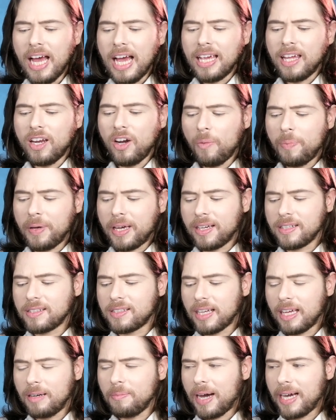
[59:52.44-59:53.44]
You know,
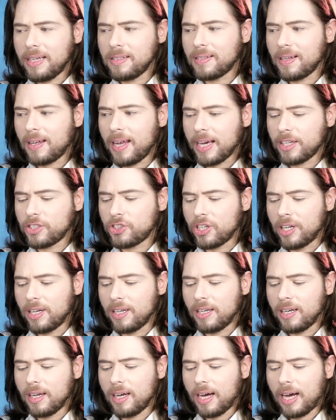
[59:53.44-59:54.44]
because in my
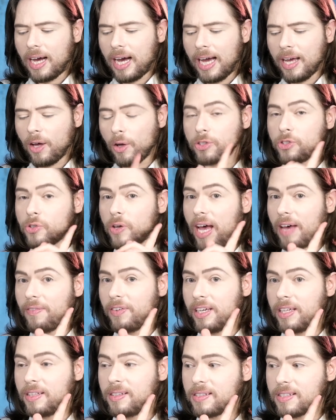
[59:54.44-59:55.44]
selection... I also have
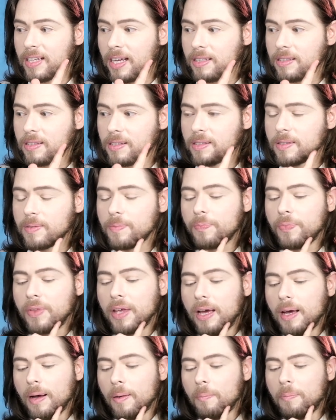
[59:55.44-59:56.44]
an incense,
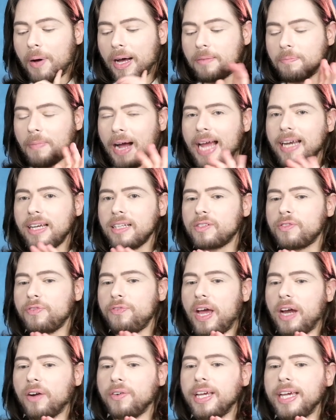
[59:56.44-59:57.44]
but mine is
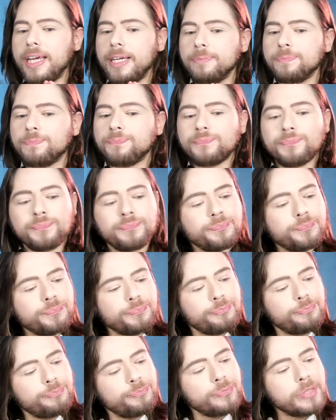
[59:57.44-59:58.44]
very
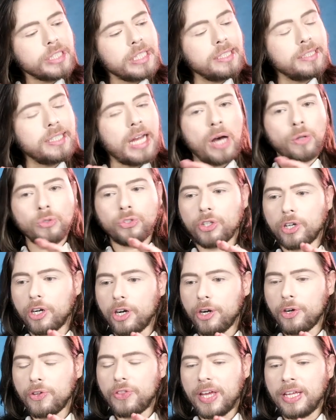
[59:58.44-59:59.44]

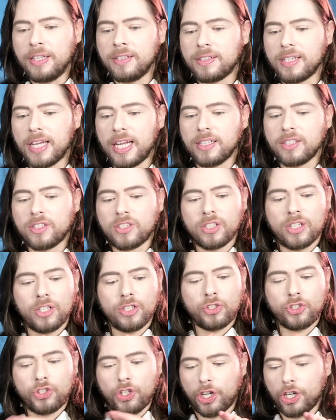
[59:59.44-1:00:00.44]
down-to-earth incense,
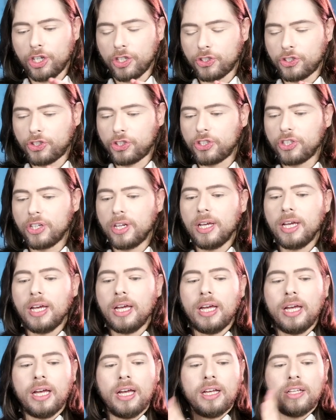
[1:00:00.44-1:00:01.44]
church,
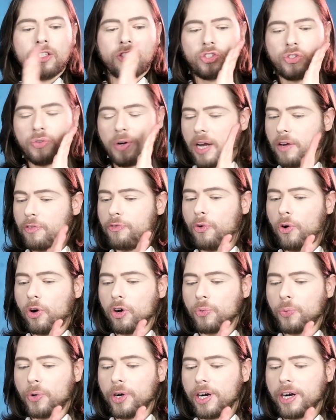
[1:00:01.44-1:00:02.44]

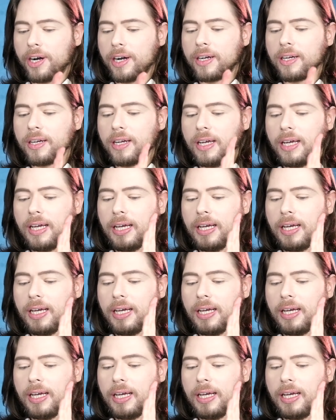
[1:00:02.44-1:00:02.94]
straightforward.